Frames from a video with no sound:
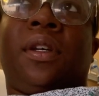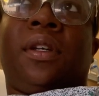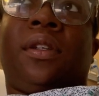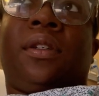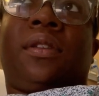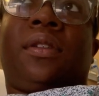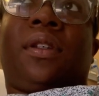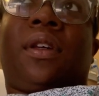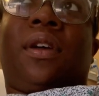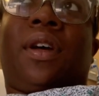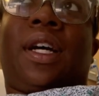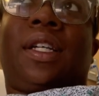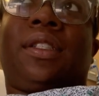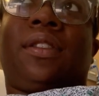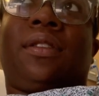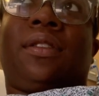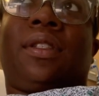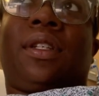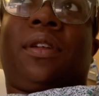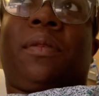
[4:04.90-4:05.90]
So I
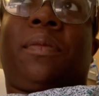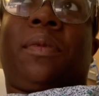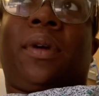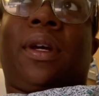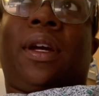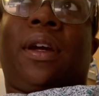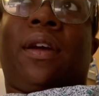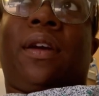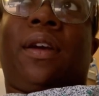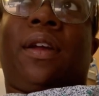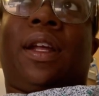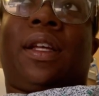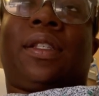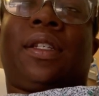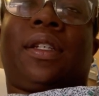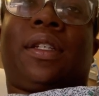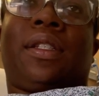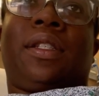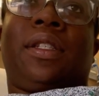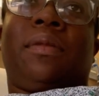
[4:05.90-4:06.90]
just said a prayer, and I
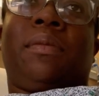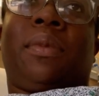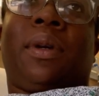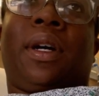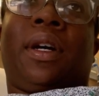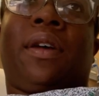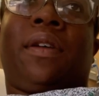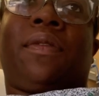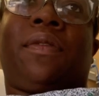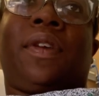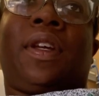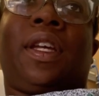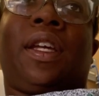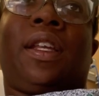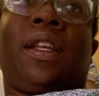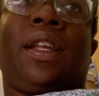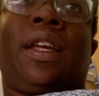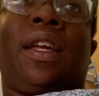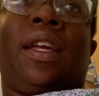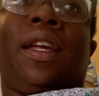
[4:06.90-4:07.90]
took a deep breath,
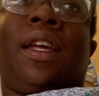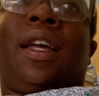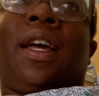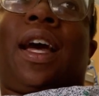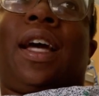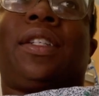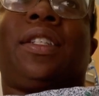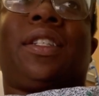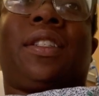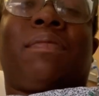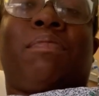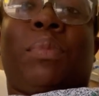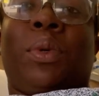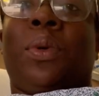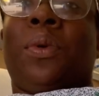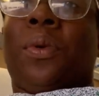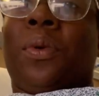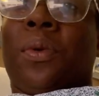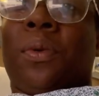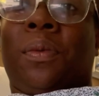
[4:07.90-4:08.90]
and I just
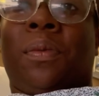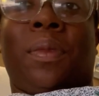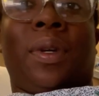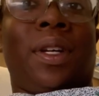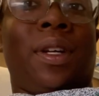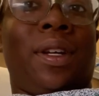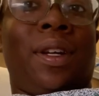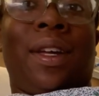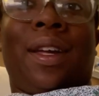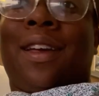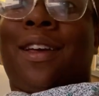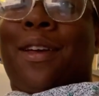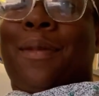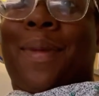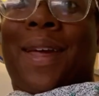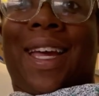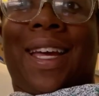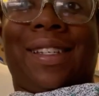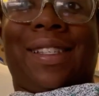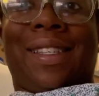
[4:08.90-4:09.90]
boom
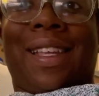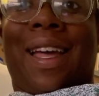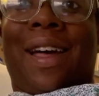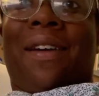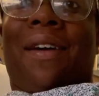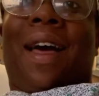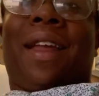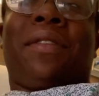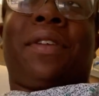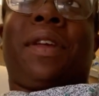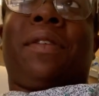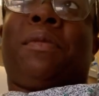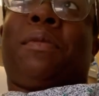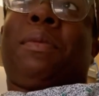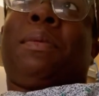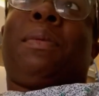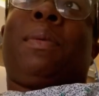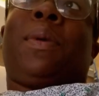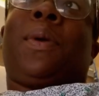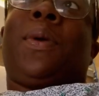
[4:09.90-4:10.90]
passed out. I don't even
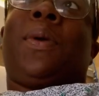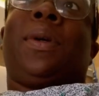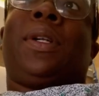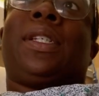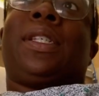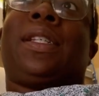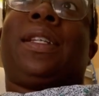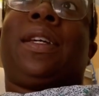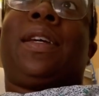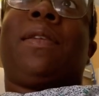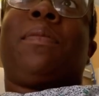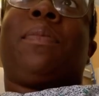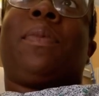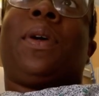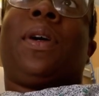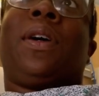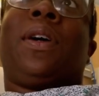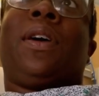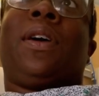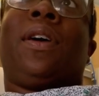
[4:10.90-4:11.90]
remember going to sleep.
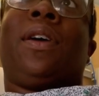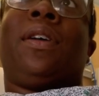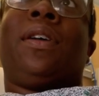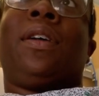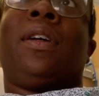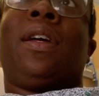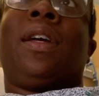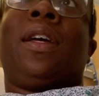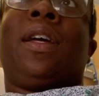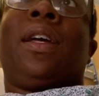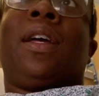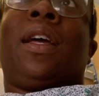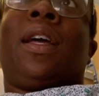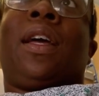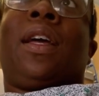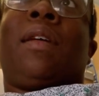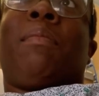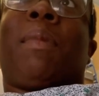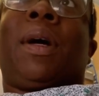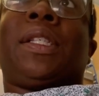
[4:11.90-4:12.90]

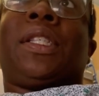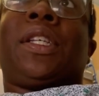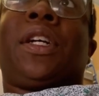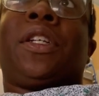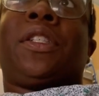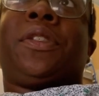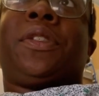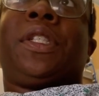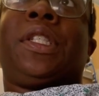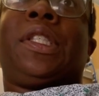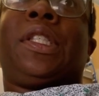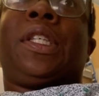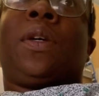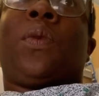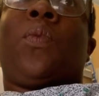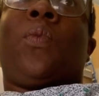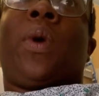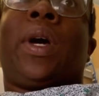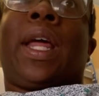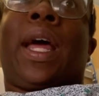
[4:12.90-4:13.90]
My surgery took
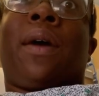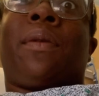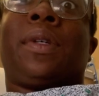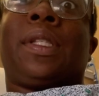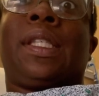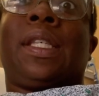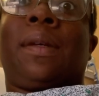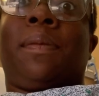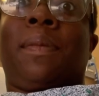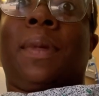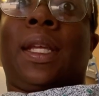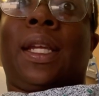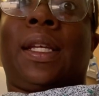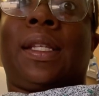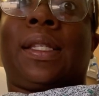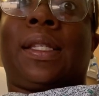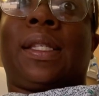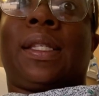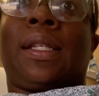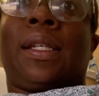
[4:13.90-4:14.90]
1 hour 10
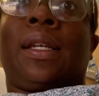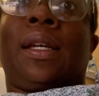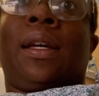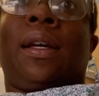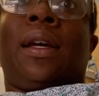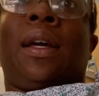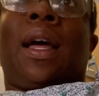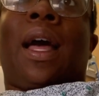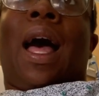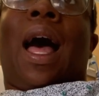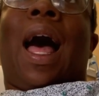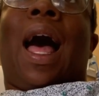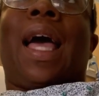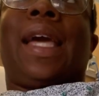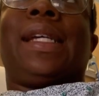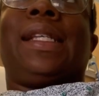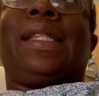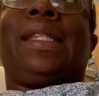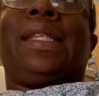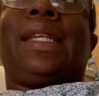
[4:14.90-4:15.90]
minutes.
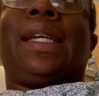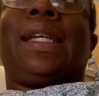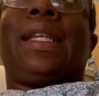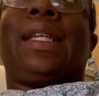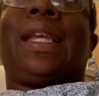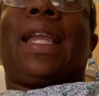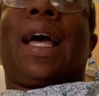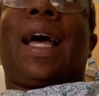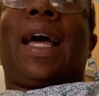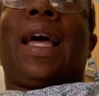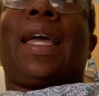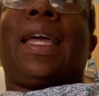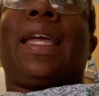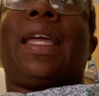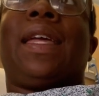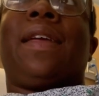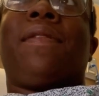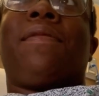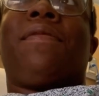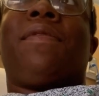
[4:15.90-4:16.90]
I did not
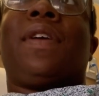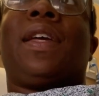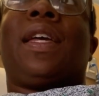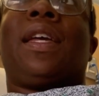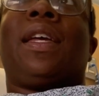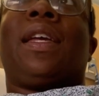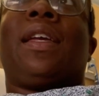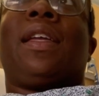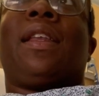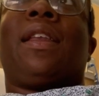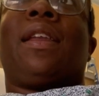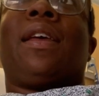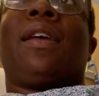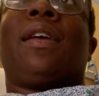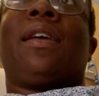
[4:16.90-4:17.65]
even